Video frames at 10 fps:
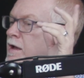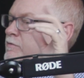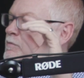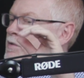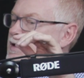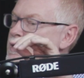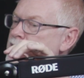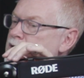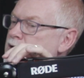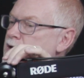have to
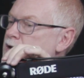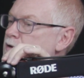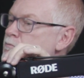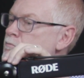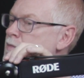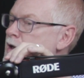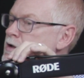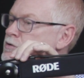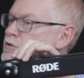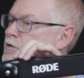be
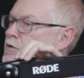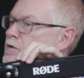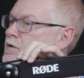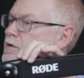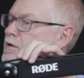major